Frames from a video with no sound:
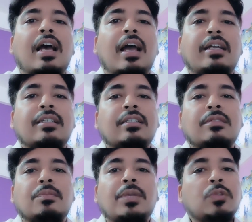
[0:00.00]
and
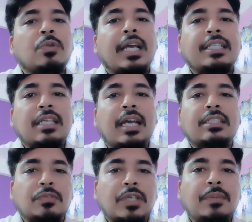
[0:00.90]
please do like and
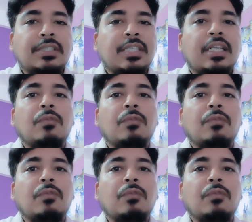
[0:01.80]
subscribe this channel